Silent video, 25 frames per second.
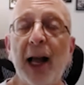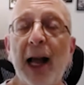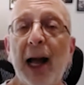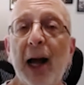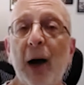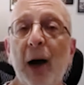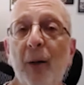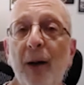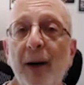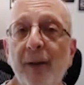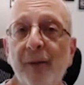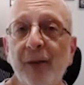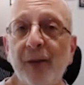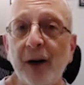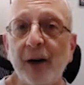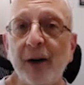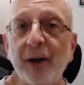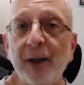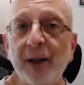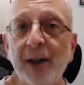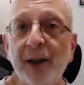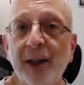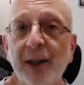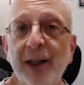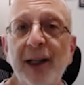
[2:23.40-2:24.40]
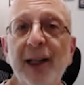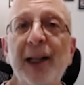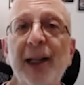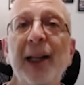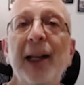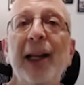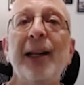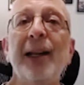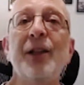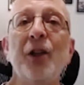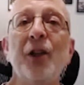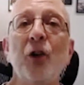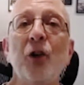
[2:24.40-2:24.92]
However,
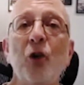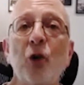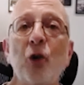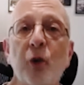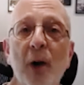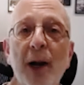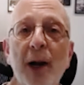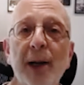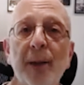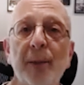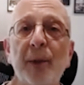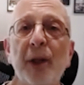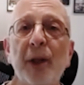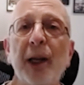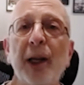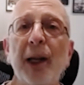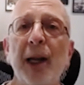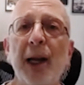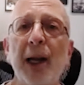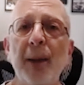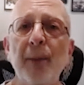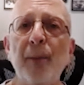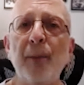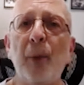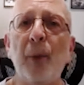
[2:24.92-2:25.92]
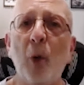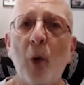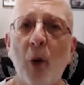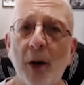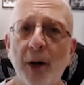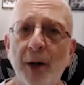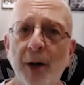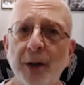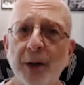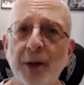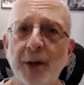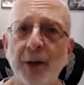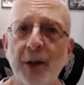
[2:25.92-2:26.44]
it's incredibly
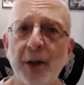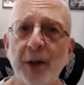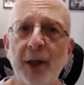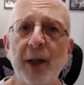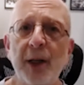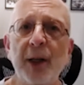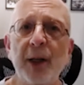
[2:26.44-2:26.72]
important